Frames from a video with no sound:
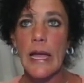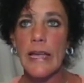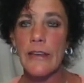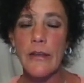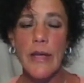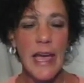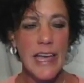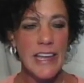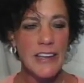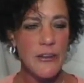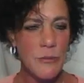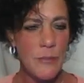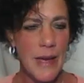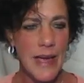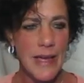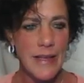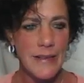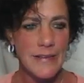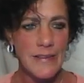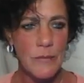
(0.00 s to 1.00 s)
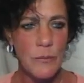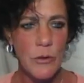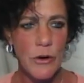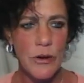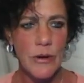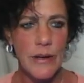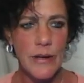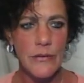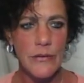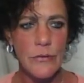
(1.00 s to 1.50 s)
and you had your mind
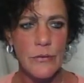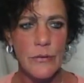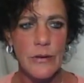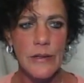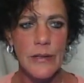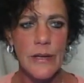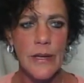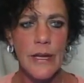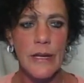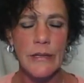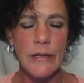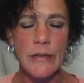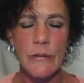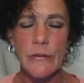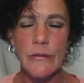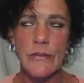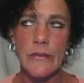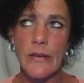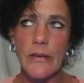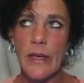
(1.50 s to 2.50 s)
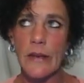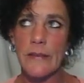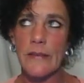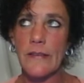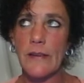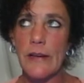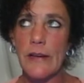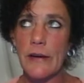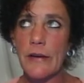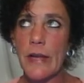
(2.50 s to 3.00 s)
somewhere else really, and you were just kind of
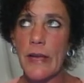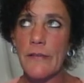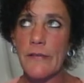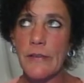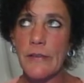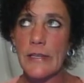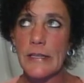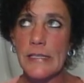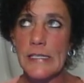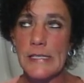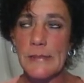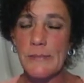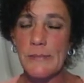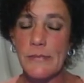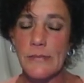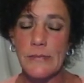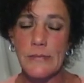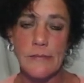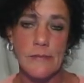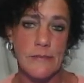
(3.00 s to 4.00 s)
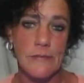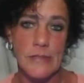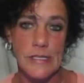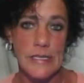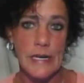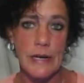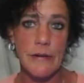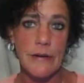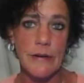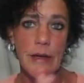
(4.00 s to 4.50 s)
staring off
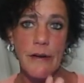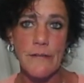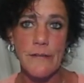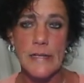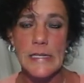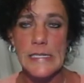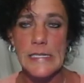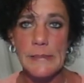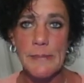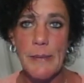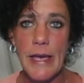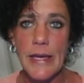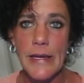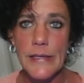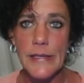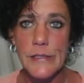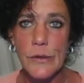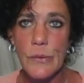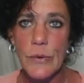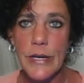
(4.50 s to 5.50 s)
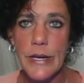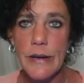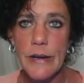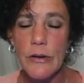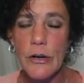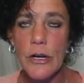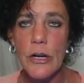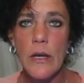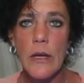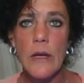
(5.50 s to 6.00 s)
into space or
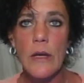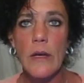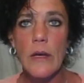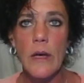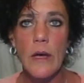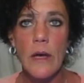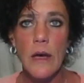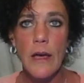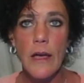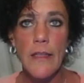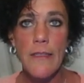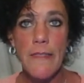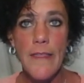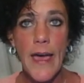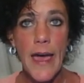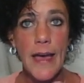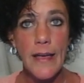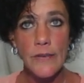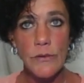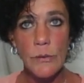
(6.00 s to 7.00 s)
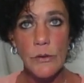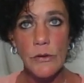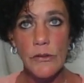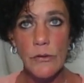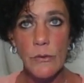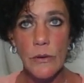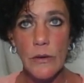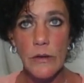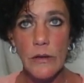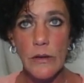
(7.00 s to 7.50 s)
whatever? That's what
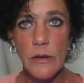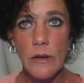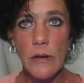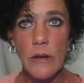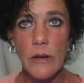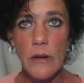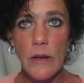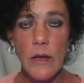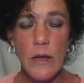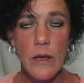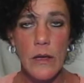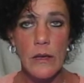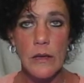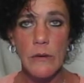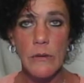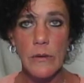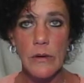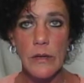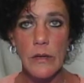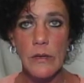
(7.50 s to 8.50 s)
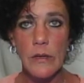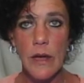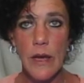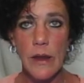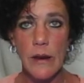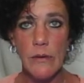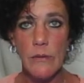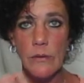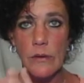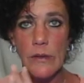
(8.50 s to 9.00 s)
you want to do. You want to
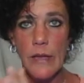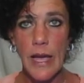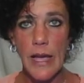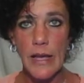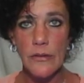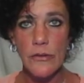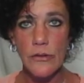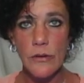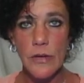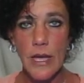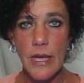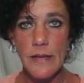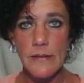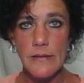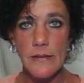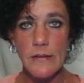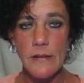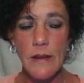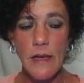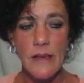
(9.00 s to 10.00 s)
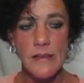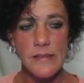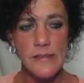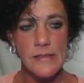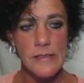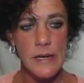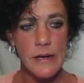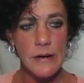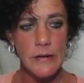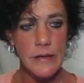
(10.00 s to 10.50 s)
like relax your gaze and not
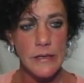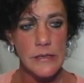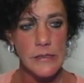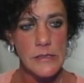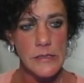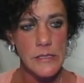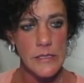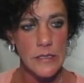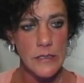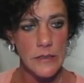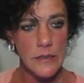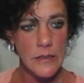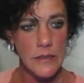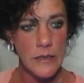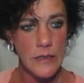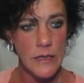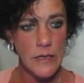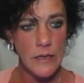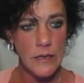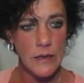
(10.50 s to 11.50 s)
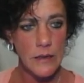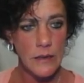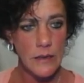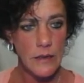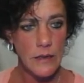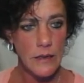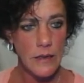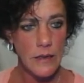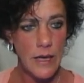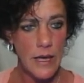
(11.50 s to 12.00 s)
stare intently
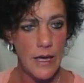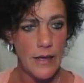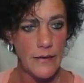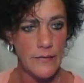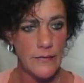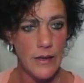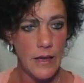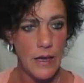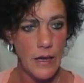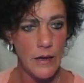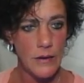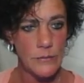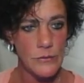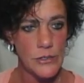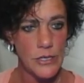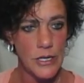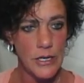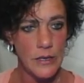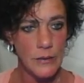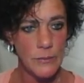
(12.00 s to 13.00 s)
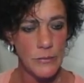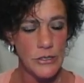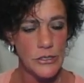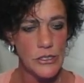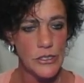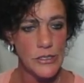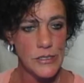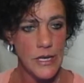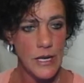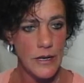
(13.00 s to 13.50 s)
at the object, but
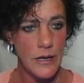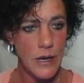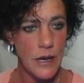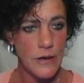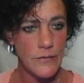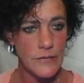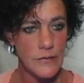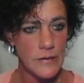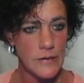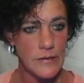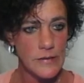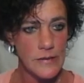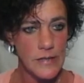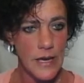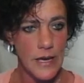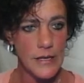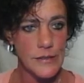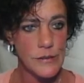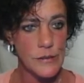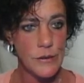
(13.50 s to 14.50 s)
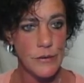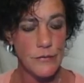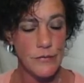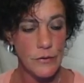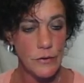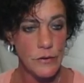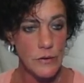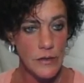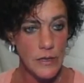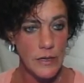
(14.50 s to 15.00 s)
just kind of off to the side. So
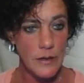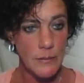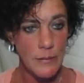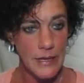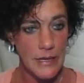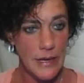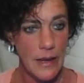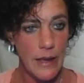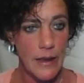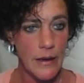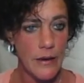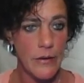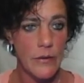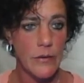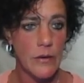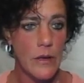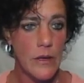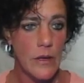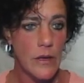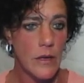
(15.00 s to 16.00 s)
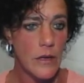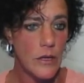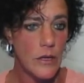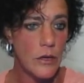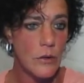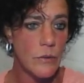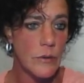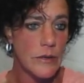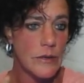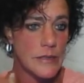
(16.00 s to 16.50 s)
if you're looking at me now,
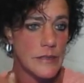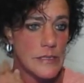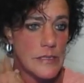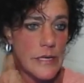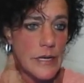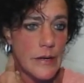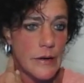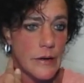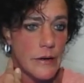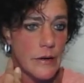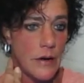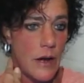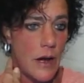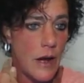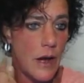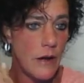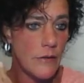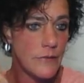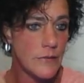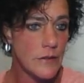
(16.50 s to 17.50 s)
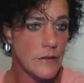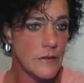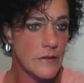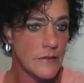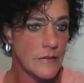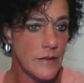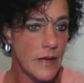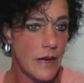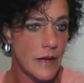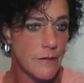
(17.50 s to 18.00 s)
you want to stare off to the
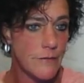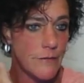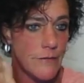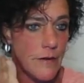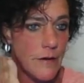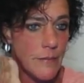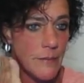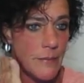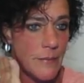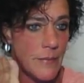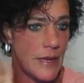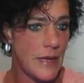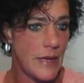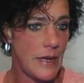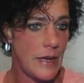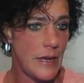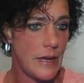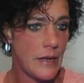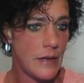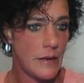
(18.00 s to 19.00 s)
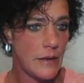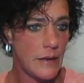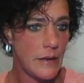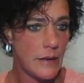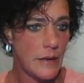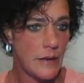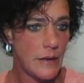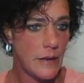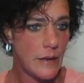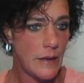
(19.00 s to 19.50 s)
side from me
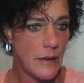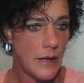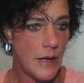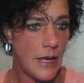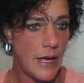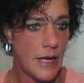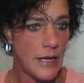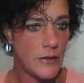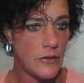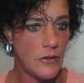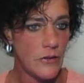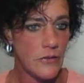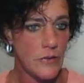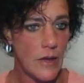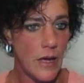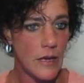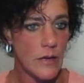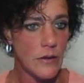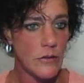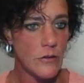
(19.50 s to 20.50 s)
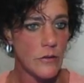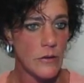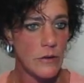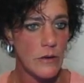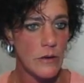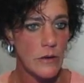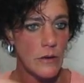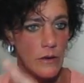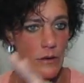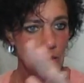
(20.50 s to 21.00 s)
and just kind of
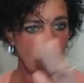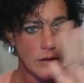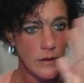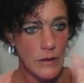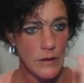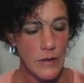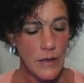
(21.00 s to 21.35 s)
look.